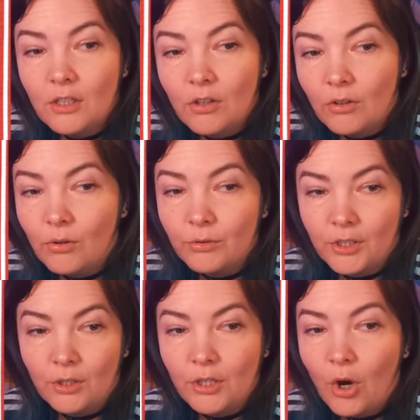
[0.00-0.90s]
or,
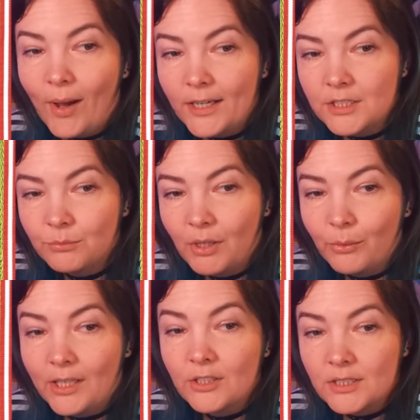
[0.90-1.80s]
no action where
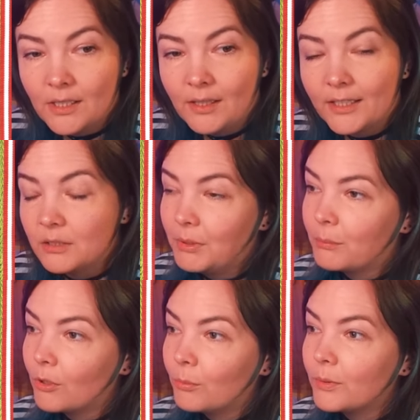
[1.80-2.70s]
we consider that to be
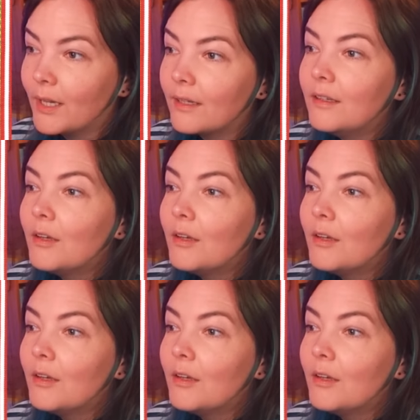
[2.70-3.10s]
appropriate.